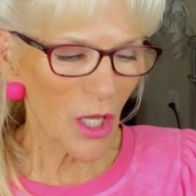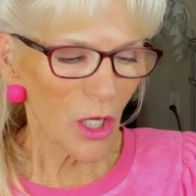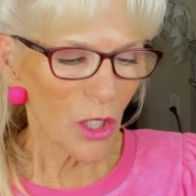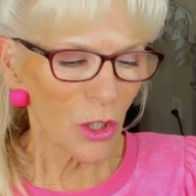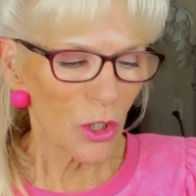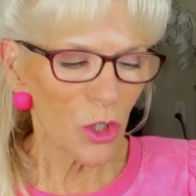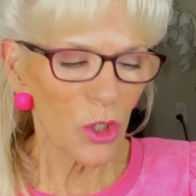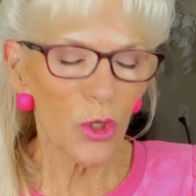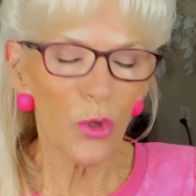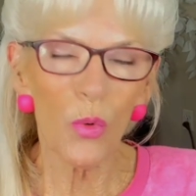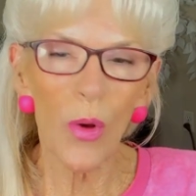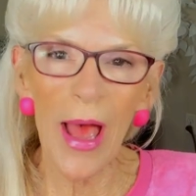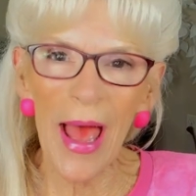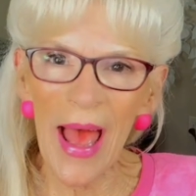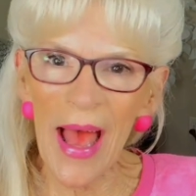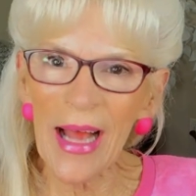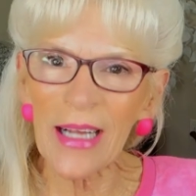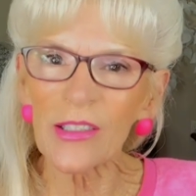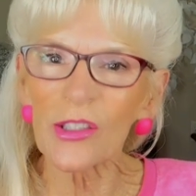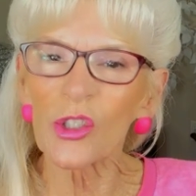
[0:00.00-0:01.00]
To
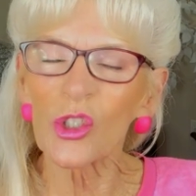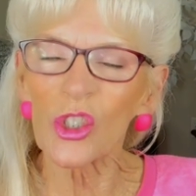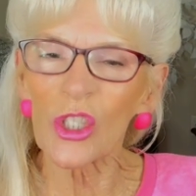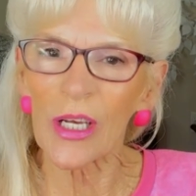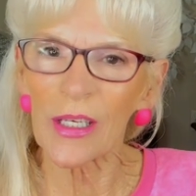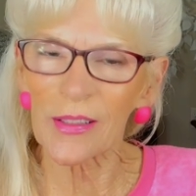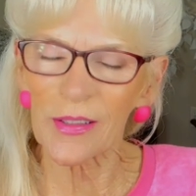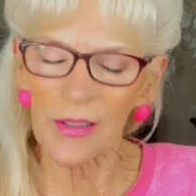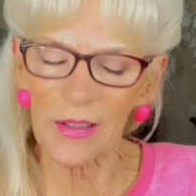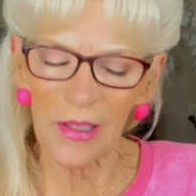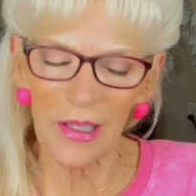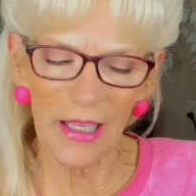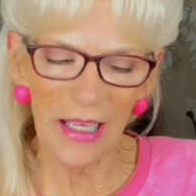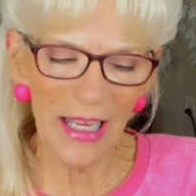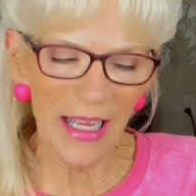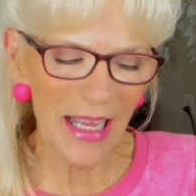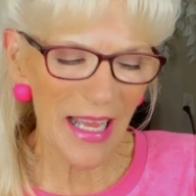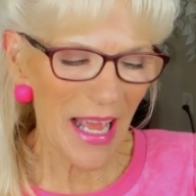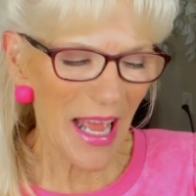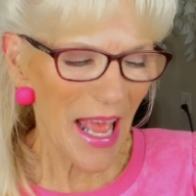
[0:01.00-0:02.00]
act
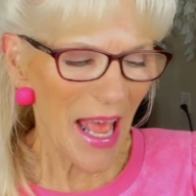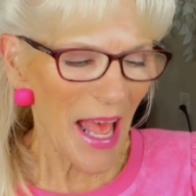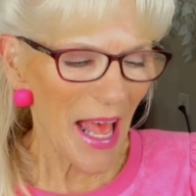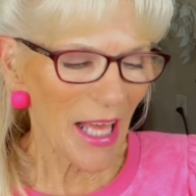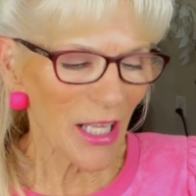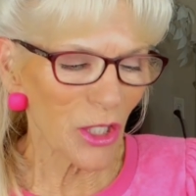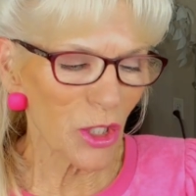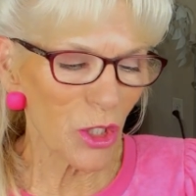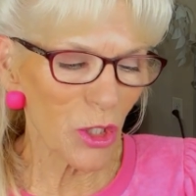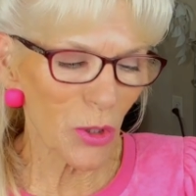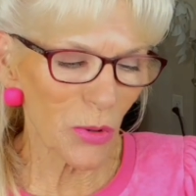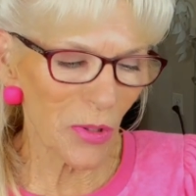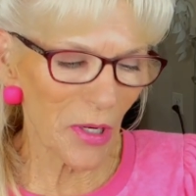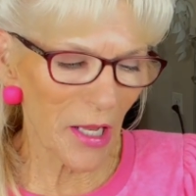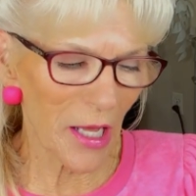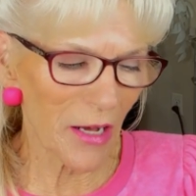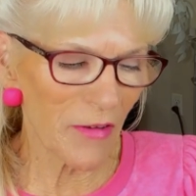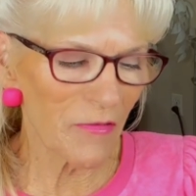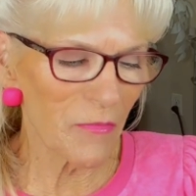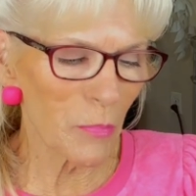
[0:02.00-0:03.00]
justly, and to
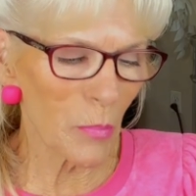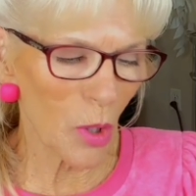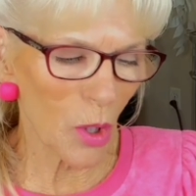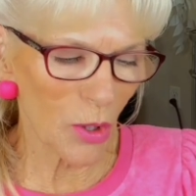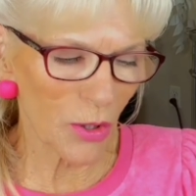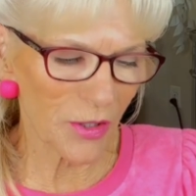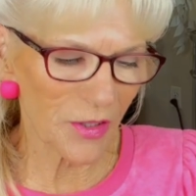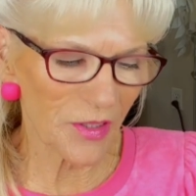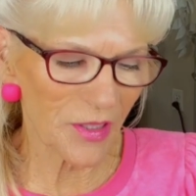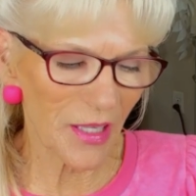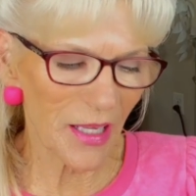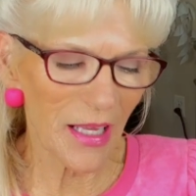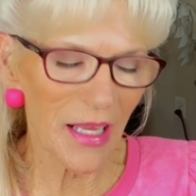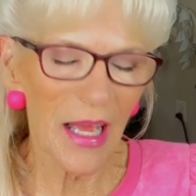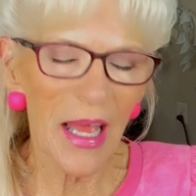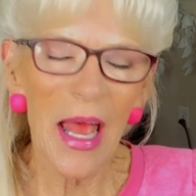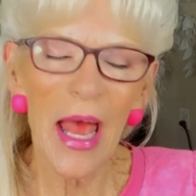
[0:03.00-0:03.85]
love mercy,